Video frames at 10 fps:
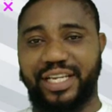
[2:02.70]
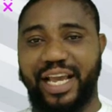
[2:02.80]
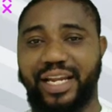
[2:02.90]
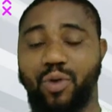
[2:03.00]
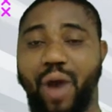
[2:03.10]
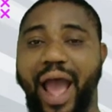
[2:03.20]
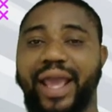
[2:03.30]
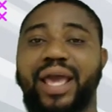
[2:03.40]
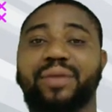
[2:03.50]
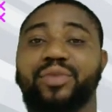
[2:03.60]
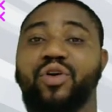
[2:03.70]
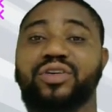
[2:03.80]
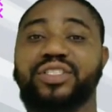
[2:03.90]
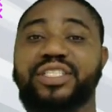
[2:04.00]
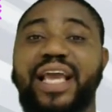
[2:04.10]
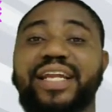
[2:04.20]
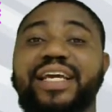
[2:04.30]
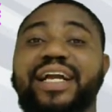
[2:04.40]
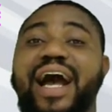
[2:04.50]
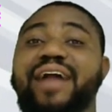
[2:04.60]
DNA. Why? Because
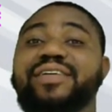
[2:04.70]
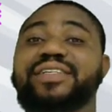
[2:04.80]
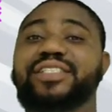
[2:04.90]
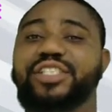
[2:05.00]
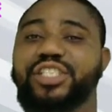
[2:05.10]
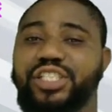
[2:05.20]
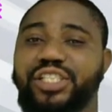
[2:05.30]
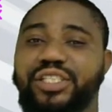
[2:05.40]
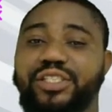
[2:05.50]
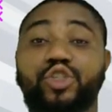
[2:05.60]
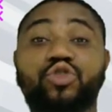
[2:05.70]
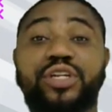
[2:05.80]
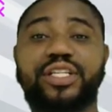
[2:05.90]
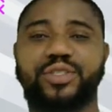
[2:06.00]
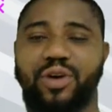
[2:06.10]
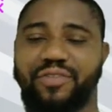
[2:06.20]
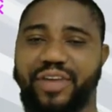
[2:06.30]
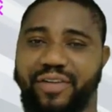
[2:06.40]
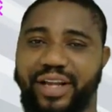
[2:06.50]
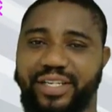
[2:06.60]
DNA carries gene, units
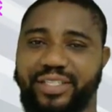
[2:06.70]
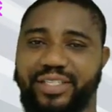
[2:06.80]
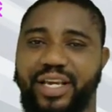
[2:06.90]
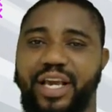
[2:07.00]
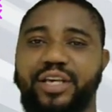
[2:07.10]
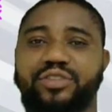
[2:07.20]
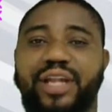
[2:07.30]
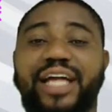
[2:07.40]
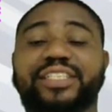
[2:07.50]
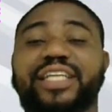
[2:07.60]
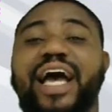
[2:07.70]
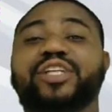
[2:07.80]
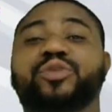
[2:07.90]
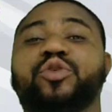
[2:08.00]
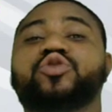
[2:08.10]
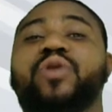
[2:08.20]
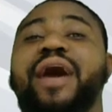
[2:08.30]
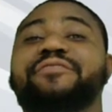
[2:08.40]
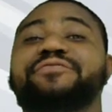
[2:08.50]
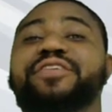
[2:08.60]
of heredity. So that child is supposed to
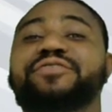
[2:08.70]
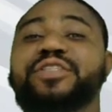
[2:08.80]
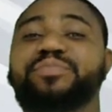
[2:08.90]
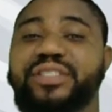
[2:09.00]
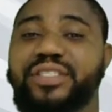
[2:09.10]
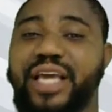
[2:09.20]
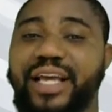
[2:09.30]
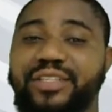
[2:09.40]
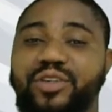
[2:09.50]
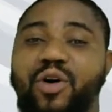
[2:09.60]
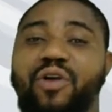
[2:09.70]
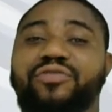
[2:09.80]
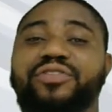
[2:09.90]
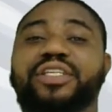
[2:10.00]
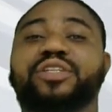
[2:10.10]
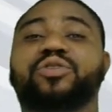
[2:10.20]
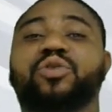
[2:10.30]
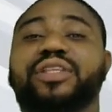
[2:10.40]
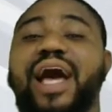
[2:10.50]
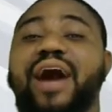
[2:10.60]
have 50% of the
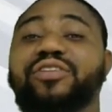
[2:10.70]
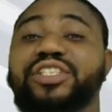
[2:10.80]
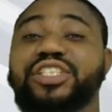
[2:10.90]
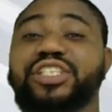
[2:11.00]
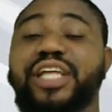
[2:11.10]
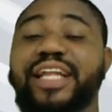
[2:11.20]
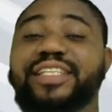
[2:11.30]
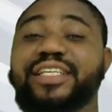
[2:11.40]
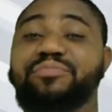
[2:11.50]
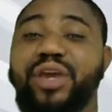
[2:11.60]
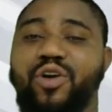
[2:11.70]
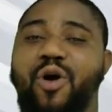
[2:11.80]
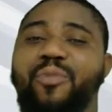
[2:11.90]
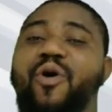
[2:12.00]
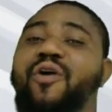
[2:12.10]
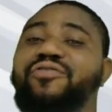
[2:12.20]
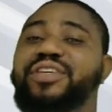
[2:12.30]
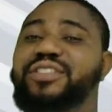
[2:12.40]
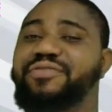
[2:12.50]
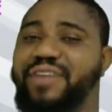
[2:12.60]
total genetic makeup of
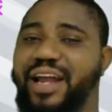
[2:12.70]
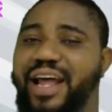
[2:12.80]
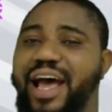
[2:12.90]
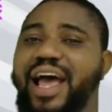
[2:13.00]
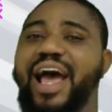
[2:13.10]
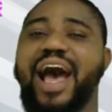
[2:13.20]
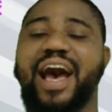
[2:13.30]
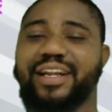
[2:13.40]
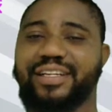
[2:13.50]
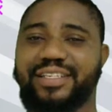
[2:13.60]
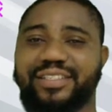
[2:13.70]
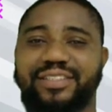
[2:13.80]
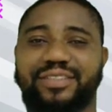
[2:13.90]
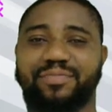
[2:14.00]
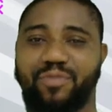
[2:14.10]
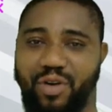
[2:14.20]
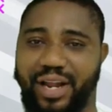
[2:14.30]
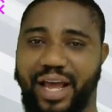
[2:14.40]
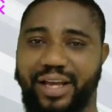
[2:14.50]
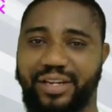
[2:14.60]
his father and his
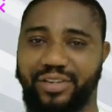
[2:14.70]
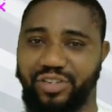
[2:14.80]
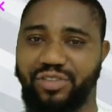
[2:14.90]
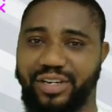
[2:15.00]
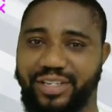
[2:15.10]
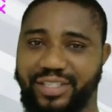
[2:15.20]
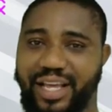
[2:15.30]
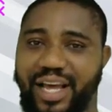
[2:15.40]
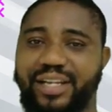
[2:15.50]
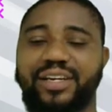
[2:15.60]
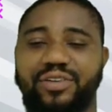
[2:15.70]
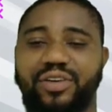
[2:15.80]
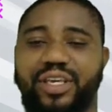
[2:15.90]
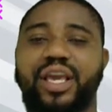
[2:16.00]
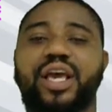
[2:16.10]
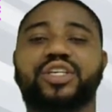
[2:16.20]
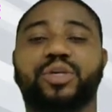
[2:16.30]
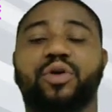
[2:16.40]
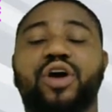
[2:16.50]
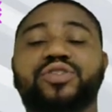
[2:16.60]
mother. Do you understand? Okay.
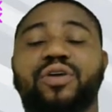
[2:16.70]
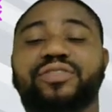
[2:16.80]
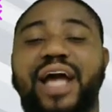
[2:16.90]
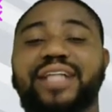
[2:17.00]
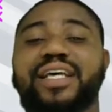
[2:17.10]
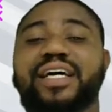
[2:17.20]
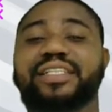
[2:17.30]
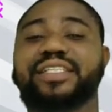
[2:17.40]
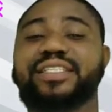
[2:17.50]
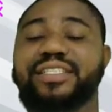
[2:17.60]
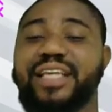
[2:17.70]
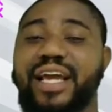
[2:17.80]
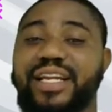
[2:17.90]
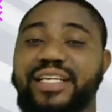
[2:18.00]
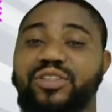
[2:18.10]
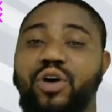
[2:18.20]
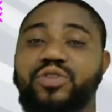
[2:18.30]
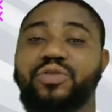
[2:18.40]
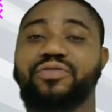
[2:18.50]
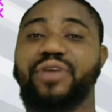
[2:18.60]
So because of that, this DNA is
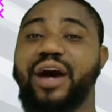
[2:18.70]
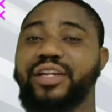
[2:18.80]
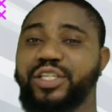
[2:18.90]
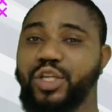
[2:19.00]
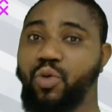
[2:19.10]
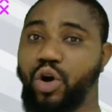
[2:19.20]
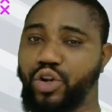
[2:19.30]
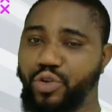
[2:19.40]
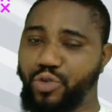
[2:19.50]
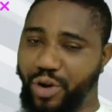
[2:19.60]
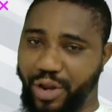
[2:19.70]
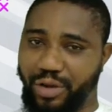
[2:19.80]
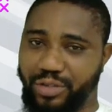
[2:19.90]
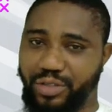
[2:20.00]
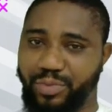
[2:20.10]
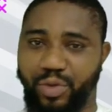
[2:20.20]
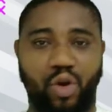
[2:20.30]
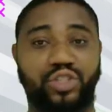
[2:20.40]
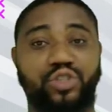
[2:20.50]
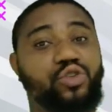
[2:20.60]
also found in the word nucleus,
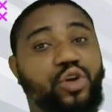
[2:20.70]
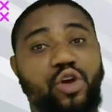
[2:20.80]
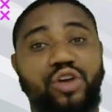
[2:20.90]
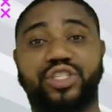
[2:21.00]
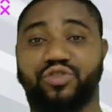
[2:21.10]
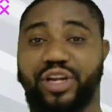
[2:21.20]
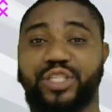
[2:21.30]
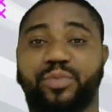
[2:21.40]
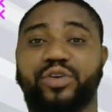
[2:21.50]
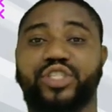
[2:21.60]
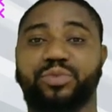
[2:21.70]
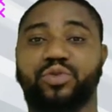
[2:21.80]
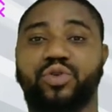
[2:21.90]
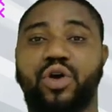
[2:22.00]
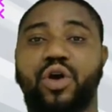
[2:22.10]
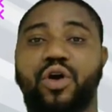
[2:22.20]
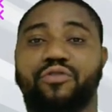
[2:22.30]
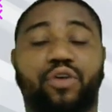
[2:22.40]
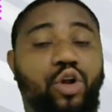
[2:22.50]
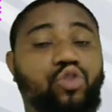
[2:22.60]
because the nucleus is responsible
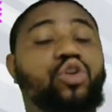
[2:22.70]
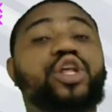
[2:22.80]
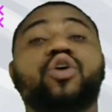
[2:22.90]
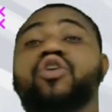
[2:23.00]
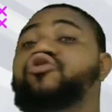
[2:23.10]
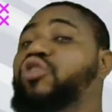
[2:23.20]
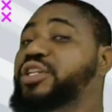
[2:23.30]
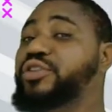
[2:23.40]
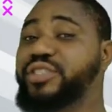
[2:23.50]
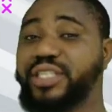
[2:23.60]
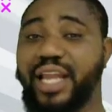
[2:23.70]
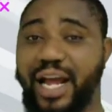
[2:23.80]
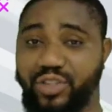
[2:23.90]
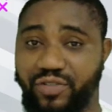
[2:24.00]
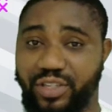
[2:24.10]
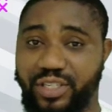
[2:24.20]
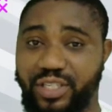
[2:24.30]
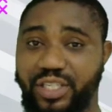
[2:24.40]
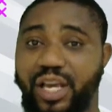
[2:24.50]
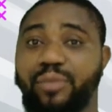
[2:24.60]
for not only controlling cell
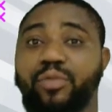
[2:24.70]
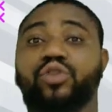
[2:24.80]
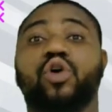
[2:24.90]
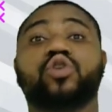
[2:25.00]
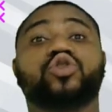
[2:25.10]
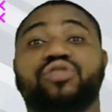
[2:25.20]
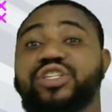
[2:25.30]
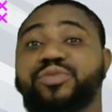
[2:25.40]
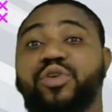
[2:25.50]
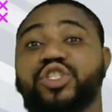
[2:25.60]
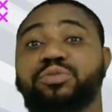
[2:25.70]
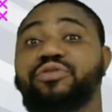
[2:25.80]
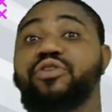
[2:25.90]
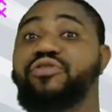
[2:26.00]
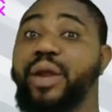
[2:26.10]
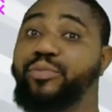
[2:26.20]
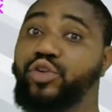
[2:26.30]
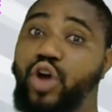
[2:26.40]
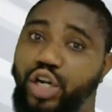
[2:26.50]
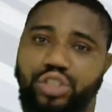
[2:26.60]
activities, but also responsible for
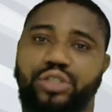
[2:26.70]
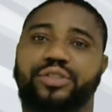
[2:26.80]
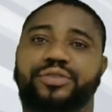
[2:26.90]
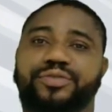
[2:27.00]
reproduction.